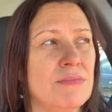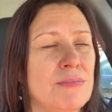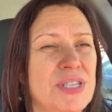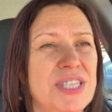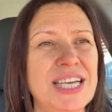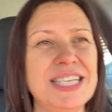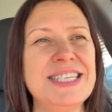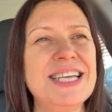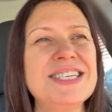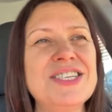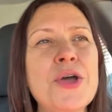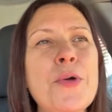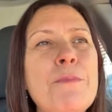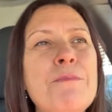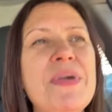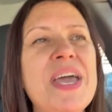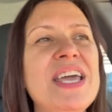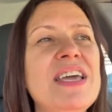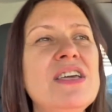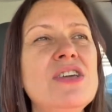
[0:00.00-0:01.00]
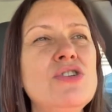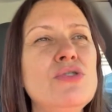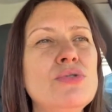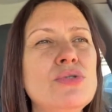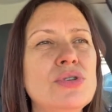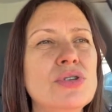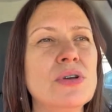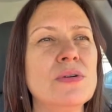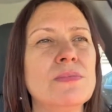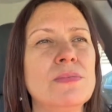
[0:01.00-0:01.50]
But that doesn't make
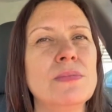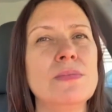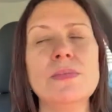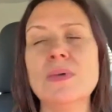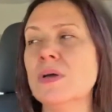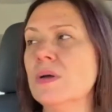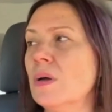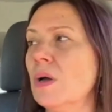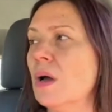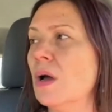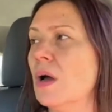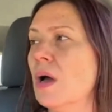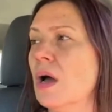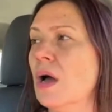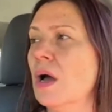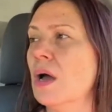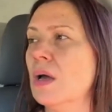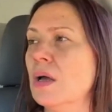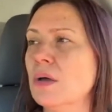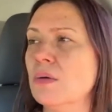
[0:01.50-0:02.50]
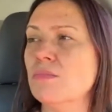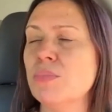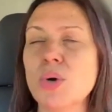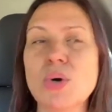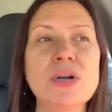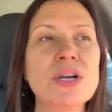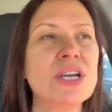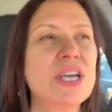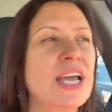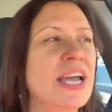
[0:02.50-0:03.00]
you some
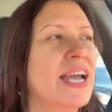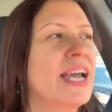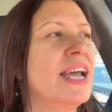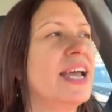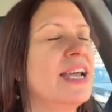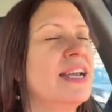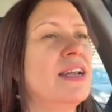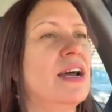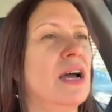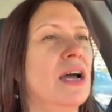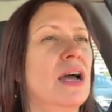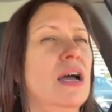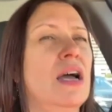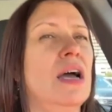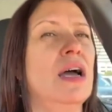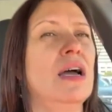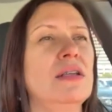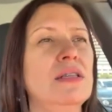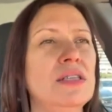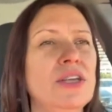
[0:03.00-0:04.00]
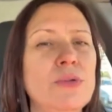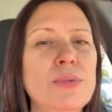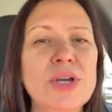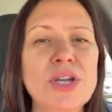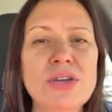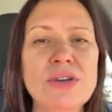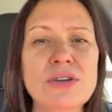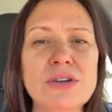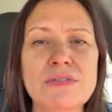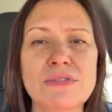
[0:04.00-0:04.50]
born-again
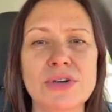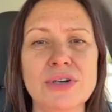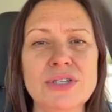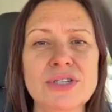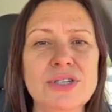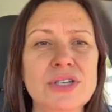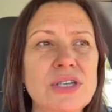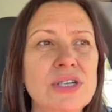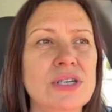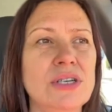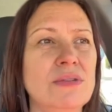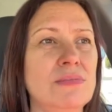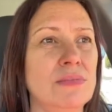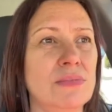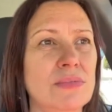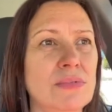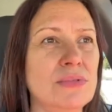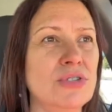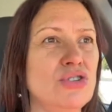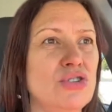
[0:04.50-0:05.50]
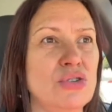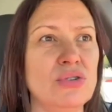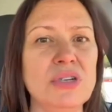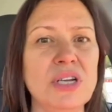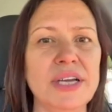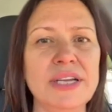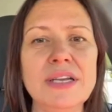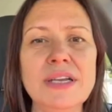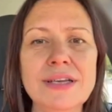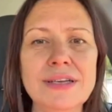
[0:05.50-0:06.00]
Liberty University
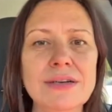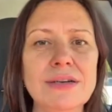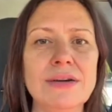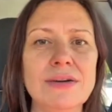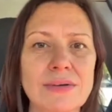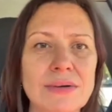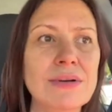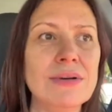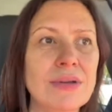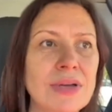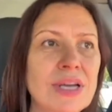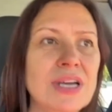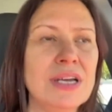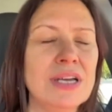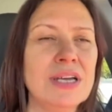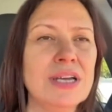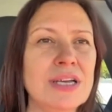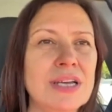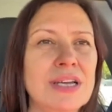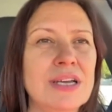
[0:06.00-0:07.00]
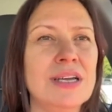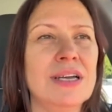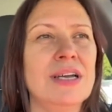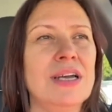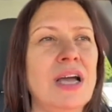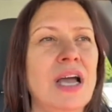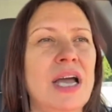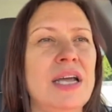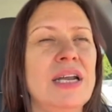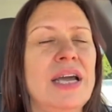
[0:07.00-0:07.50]
student, you know.
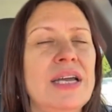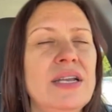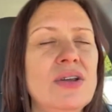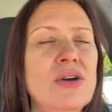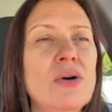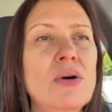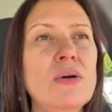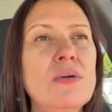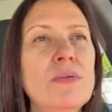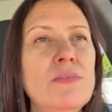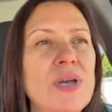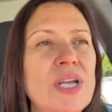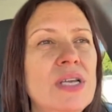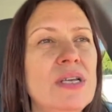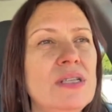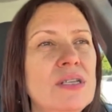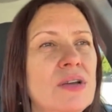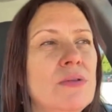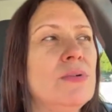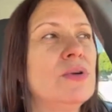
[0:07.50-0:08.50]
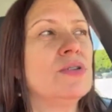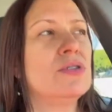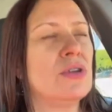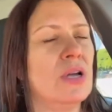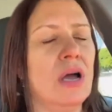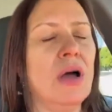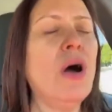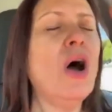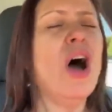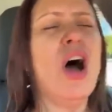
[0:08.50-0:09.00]
And I know many liberals,
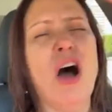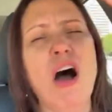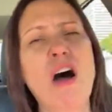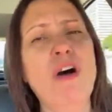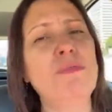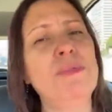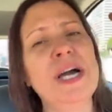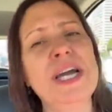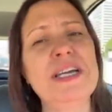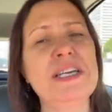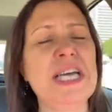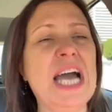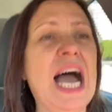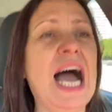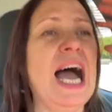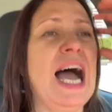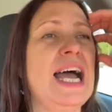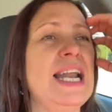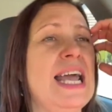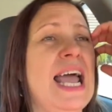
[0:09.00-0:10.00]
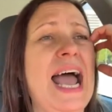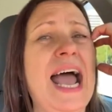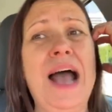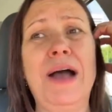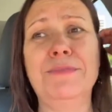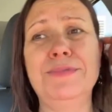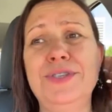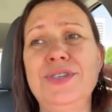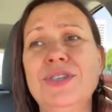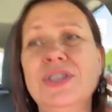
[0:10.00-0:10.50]
oh my God,
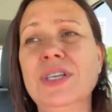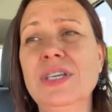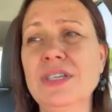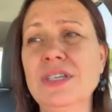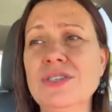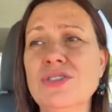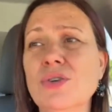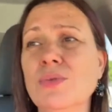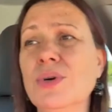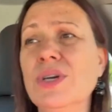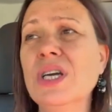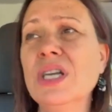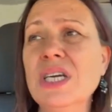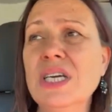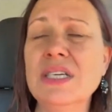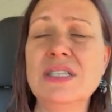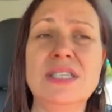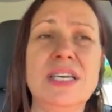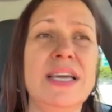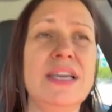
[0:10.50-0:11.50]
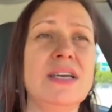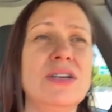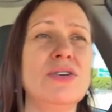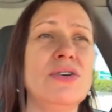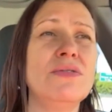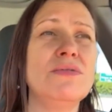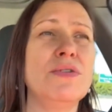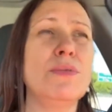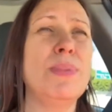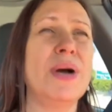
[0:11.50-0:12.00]
abstinence, or we're going to get
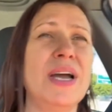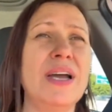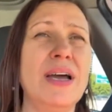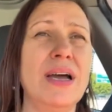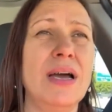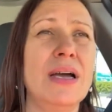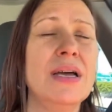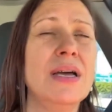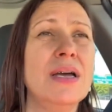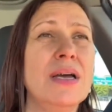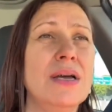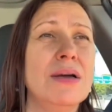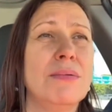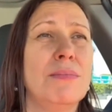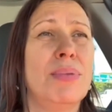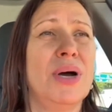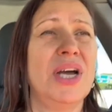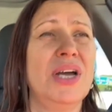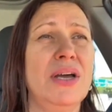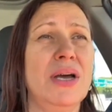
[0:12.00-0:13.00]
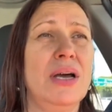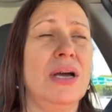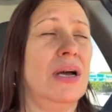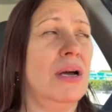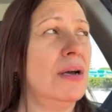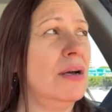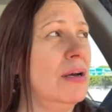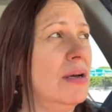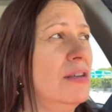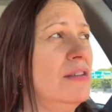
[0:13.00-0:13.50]
taken over by
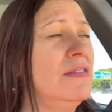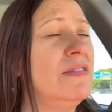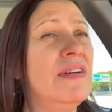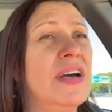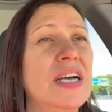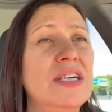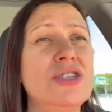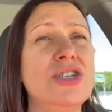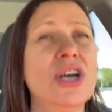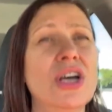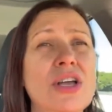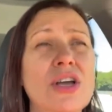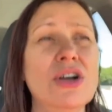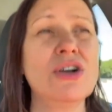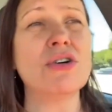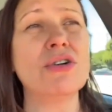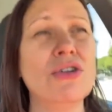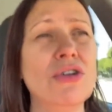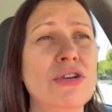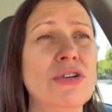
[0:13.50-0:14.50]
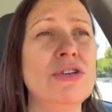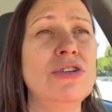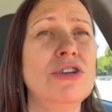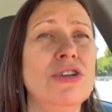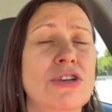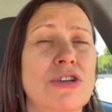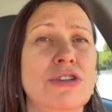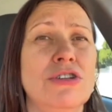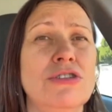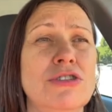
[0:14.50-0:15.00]
a evangelical
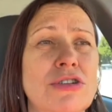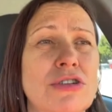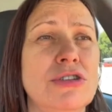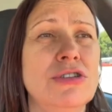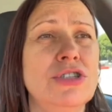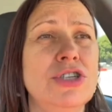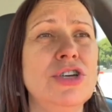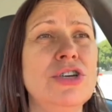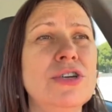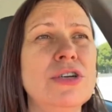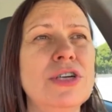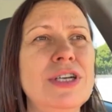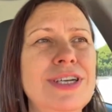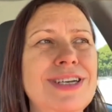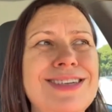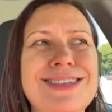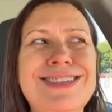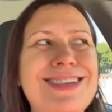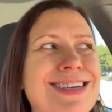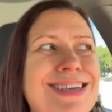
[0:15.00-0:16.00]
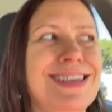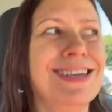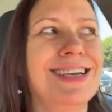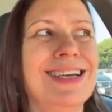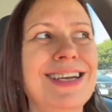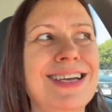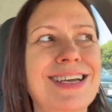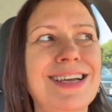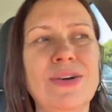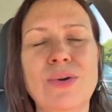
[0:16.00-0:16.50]
tyranny. It's like,
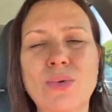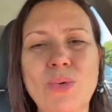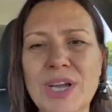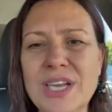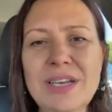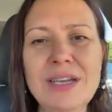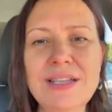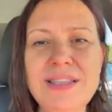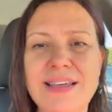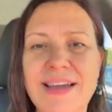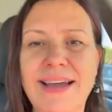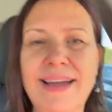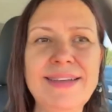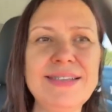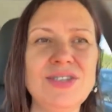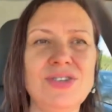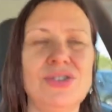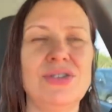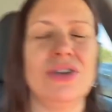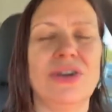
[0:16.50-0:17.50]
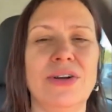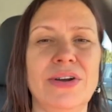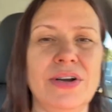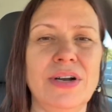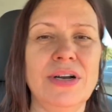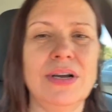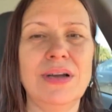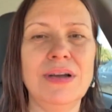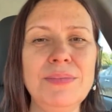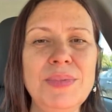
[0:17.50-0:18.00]
when did that start?